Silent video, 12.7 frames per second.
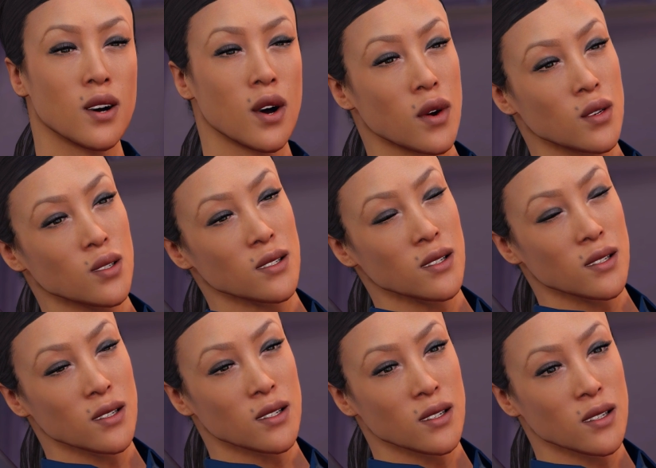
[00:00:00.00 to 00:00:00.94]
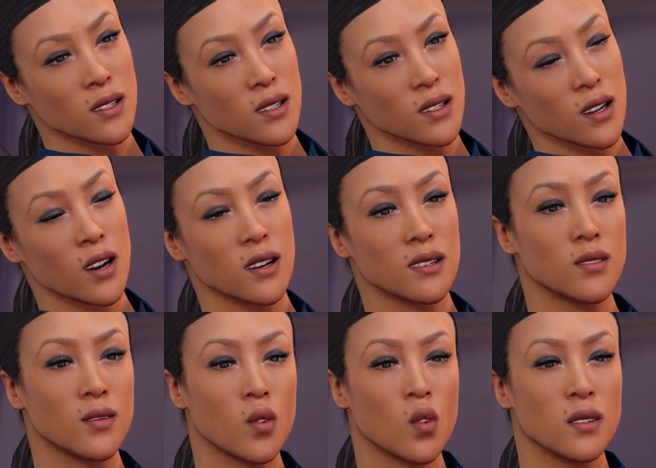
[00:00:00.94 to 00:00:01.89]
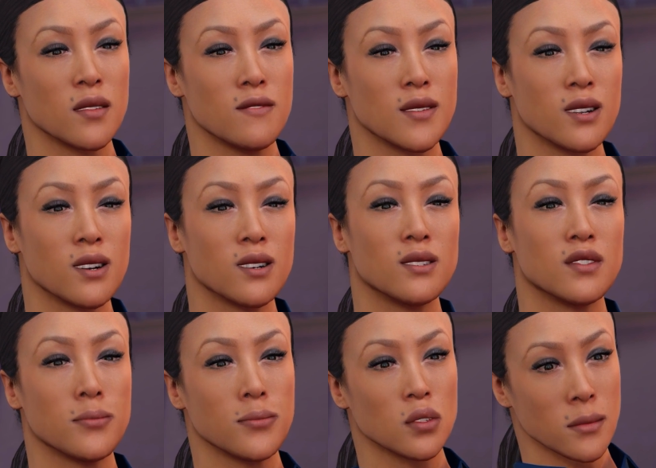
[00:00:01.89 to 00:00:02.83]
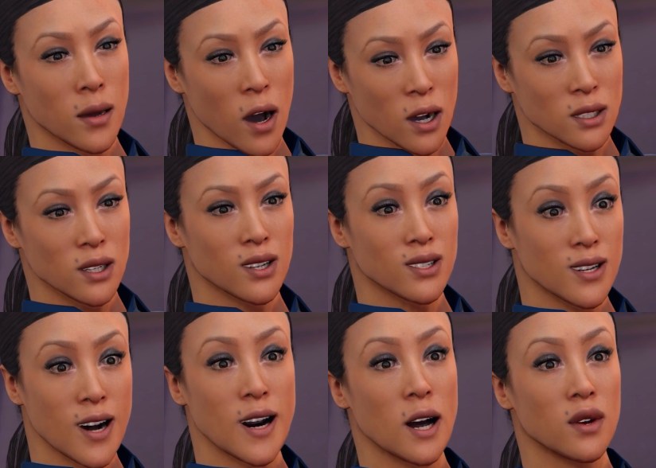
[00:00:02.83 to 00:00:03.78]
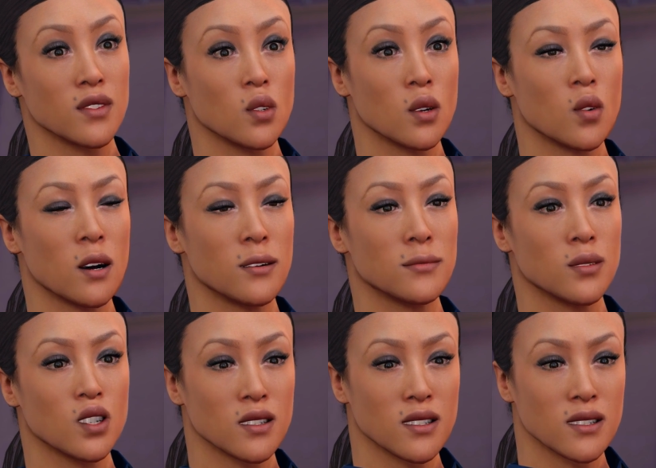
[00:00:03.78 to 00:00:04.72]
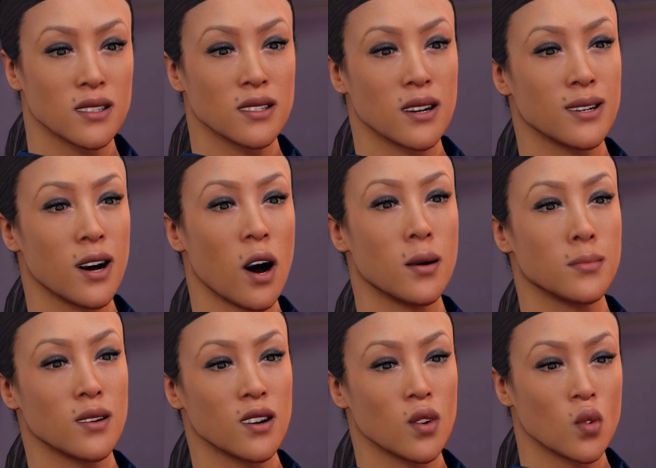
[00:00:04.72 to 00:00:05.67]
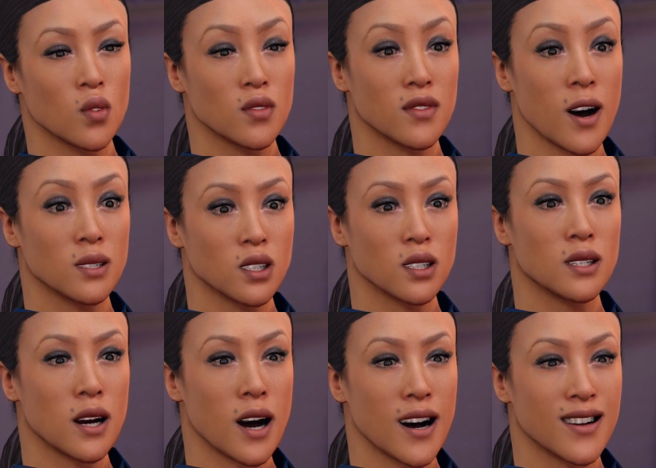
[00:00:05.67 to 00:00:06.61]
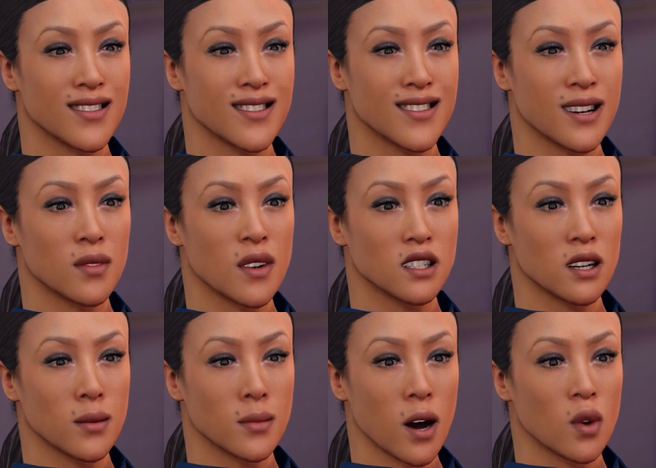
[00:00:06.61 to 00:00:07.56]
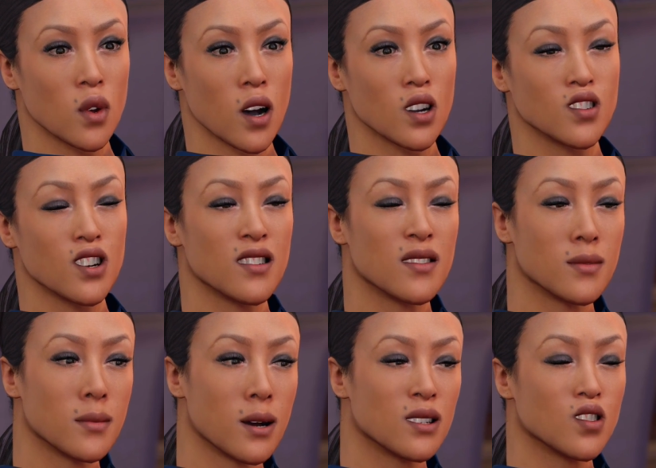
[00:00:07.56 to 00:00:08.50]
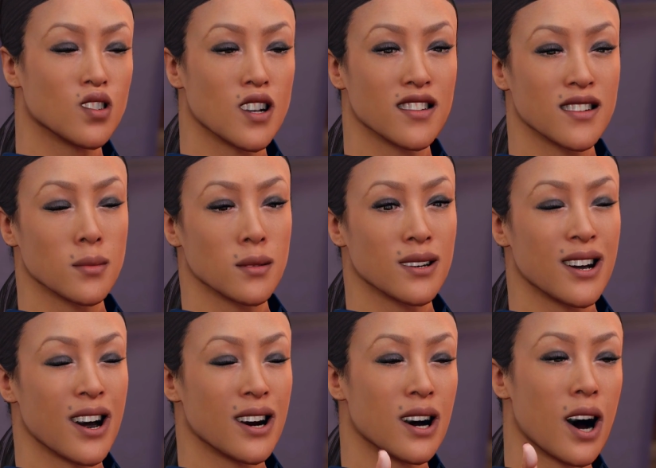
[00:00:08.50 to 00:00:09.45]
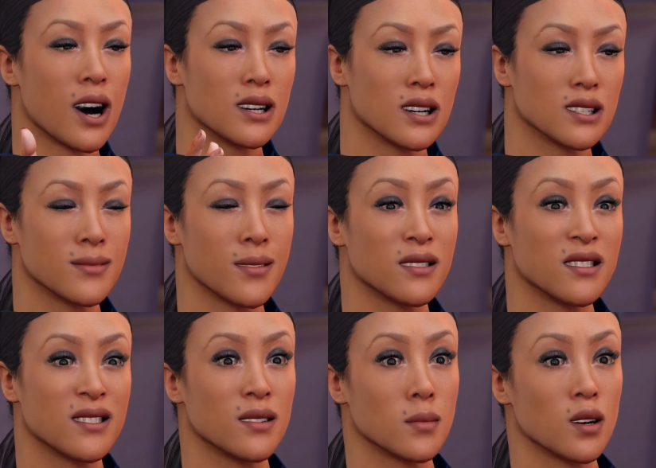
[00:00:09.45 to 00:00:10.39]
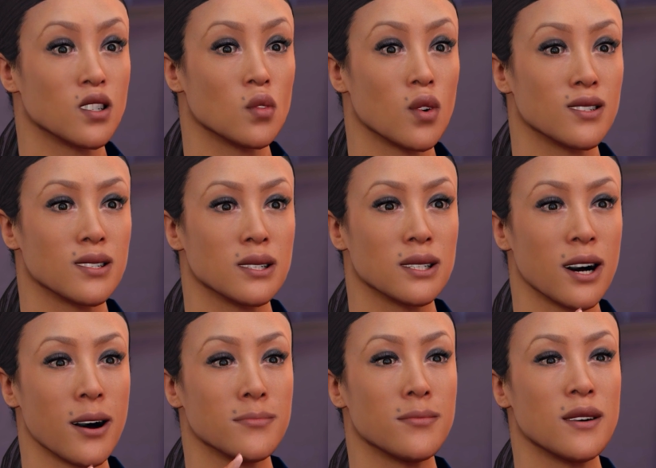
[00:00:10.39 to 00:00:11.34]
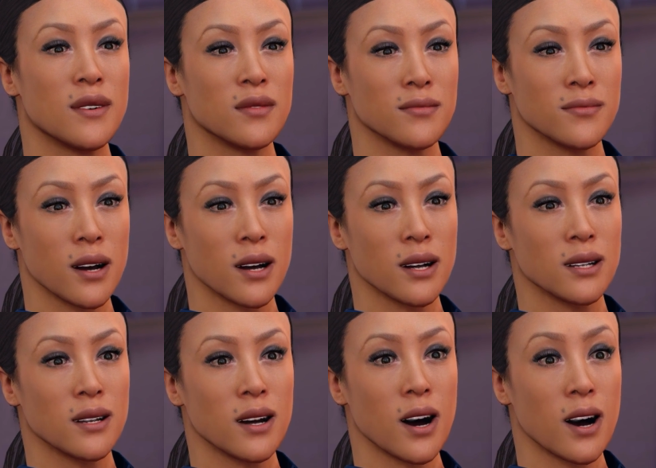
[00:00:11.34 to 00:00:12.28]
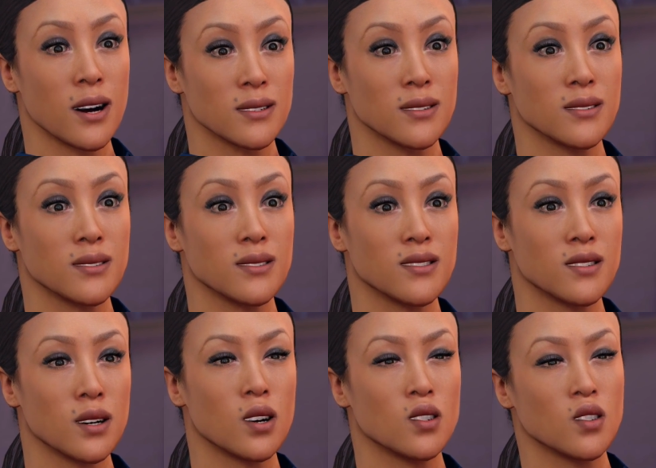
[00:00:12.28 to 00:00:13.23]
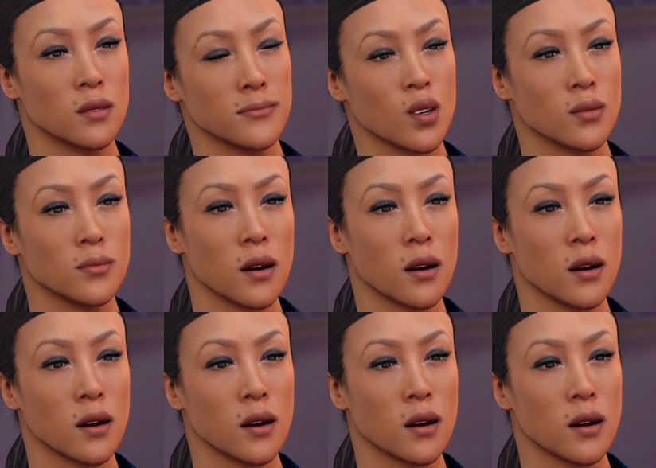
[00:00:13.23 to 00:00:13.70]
Gold digger? You're the winner of the Lucky Sperm contest, and I'll have you know I am currently starting my own fashion line. I've already got model contracts from Beijing to Milan, not to mention I graduated top of my class. Summa cum